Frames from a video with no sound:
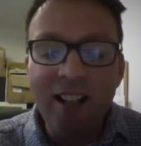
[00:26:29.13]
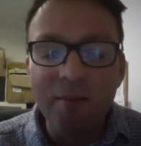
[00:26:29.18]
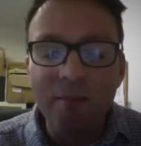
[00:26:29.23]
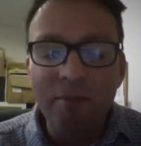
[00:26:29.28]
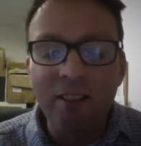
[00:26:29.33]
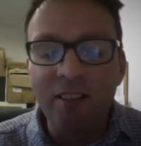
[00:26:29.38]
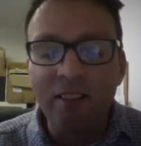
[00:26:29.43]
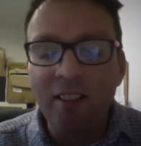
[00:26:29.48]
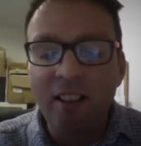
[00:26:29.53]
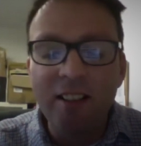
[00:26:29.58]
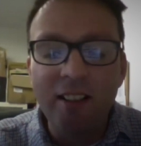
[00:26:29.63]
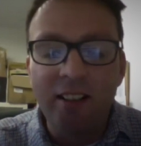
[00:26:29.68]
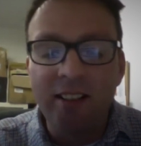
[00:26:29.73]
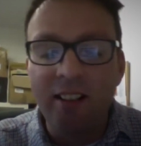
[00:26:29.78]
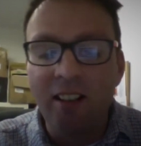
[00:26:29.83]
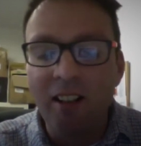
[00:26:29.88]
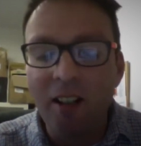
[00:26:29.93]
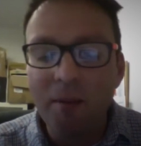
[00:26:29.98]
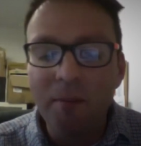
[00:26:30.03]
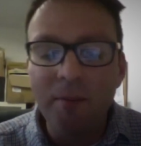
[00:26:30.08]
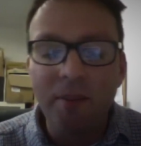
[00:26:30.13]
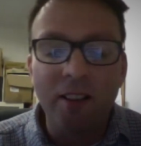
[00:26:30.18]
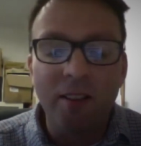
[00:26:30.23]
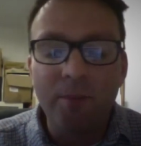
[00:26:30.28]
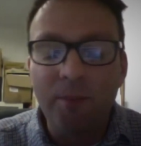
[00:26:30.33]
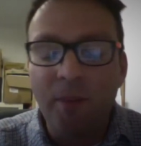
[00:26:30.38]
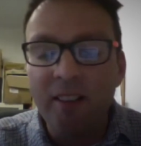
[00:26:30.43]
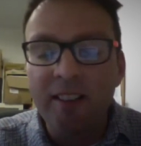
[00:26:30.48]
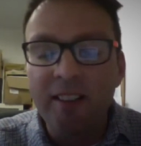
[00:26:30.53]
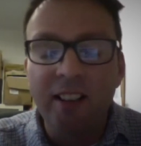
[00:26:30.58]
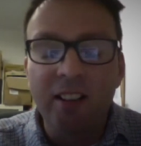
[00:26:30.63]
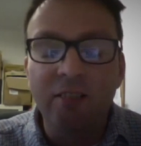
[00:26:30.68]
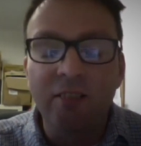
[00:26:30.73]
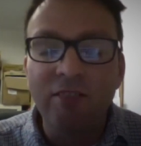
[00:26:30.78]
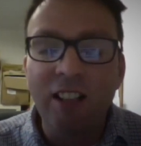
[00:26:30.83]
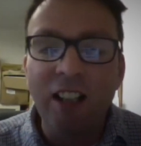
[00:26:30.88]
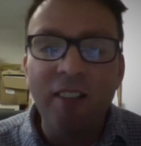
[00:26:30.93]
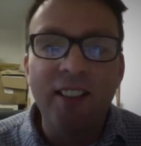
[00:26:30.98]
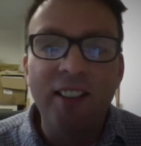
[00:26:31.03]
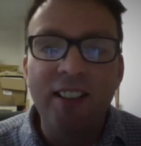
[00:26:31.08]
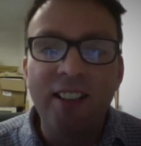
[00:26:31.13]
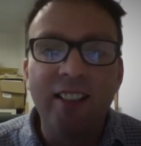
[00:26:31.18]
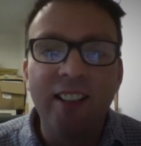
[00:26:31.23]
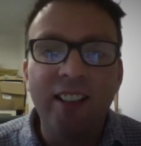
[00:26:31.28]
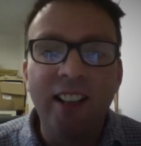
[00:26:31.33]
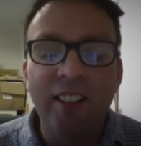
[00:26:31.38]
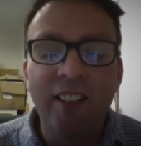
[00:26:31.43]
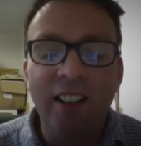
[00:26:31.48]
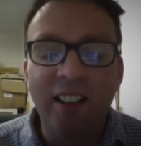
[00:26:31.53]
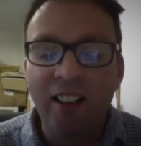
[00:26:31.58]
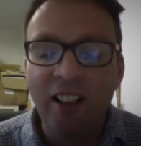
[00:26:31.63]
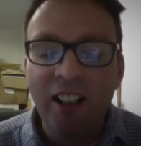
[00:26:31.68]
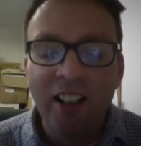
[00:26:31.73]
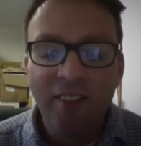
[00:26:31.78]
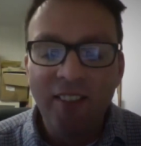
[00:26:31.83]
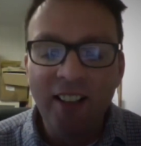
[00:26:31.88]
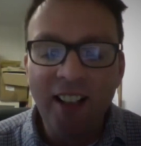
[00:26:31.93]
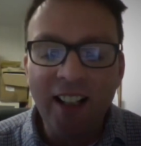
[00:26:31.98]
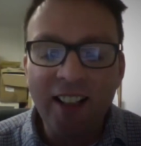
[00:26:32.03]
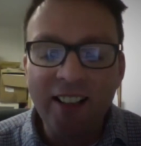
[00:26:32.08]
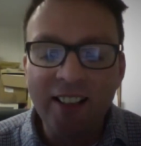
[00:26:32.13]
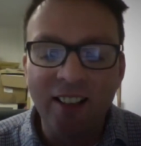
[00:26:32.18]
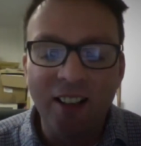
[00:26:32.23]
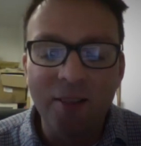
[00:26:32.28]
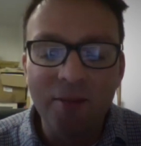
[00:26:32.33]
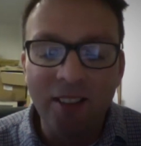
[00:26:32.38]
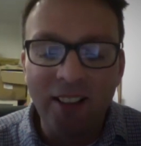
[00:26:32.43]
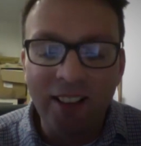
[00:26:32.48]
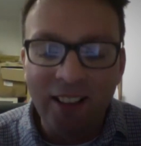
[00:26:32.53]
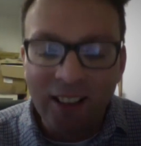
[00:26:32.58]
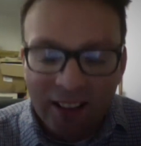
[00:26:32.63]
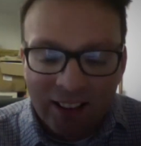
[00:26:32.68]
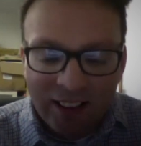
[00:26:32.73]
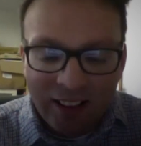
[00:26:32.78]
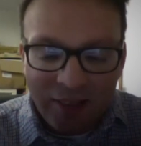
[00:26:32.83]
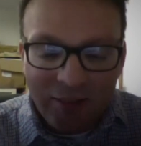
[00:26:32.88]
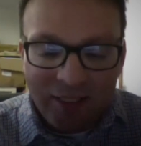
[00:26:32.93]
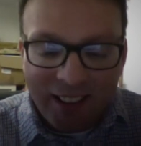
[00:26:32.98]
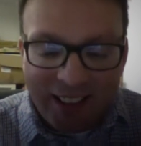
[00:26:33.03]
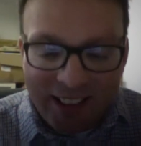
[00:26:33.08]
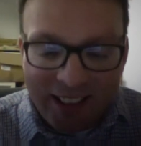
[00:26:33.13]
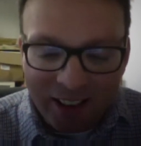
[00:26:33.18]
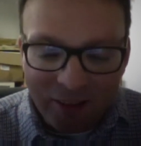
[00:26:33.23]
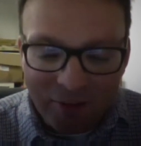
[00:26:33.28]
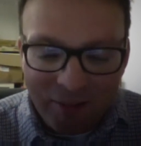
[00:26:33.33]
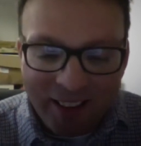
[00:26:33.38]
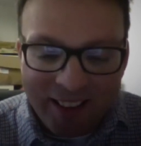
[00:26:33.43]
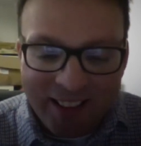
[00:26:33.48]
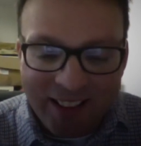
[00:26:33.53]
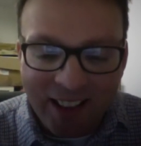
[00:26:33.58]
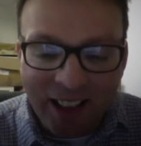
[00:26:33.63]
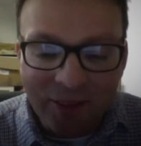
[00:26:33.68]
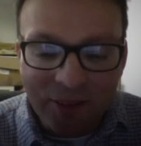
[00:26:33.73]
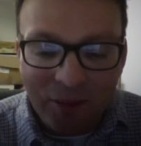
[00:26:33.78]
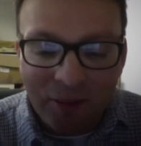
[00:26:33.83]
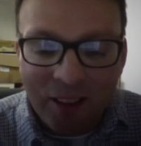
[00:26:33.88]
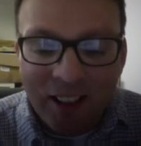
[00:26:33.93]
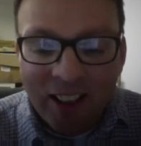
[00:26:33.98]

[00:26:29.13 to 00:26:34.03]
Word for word: I've got loads of time. I can bicycle around the city. And then the next day I'm like, I want to kill myself.